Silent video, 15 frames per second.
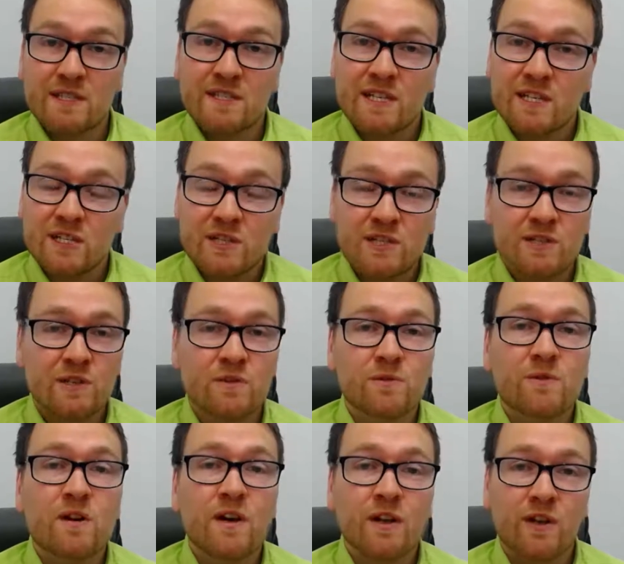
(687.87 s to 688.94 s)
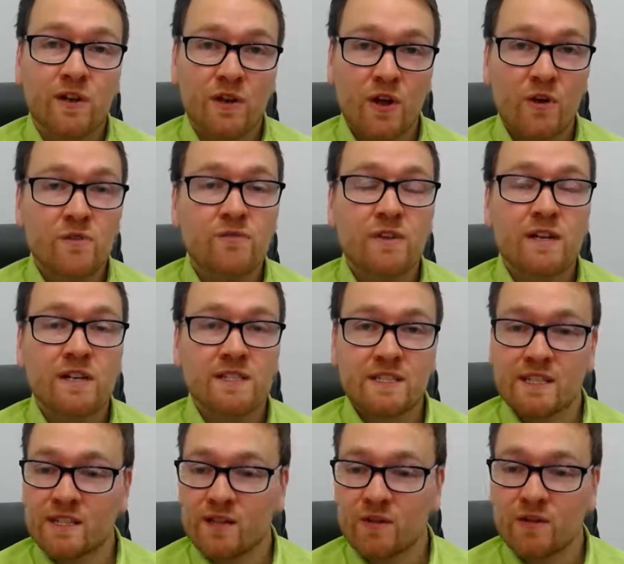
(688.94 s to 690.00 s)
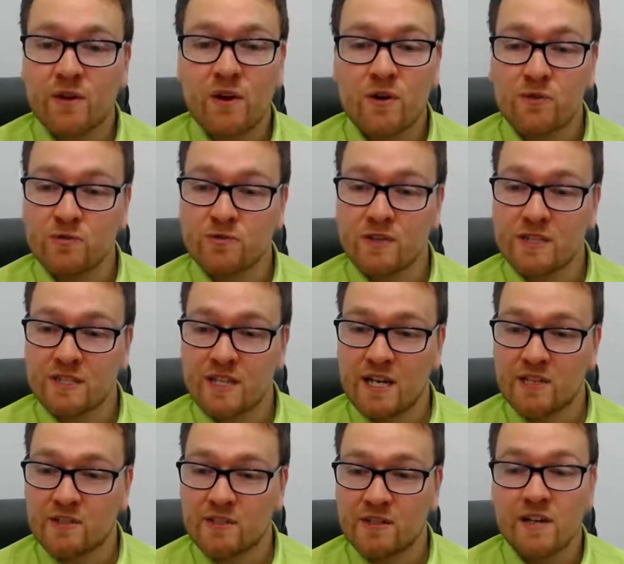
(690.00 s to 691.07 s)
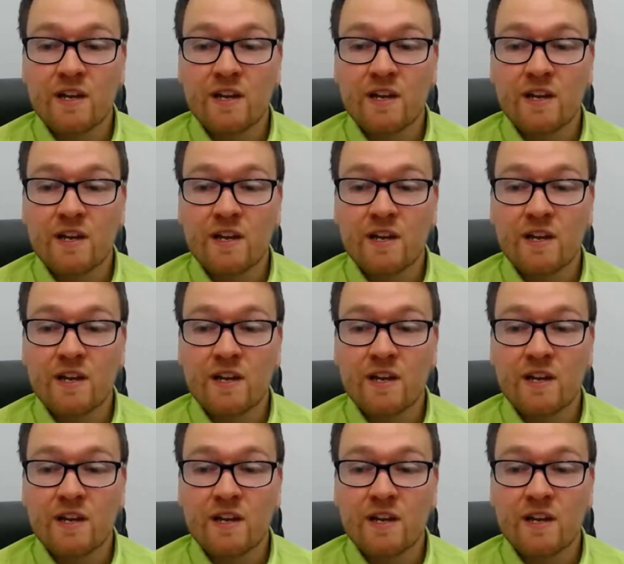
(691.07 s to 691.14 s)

There's still no VAT on the whole transaction.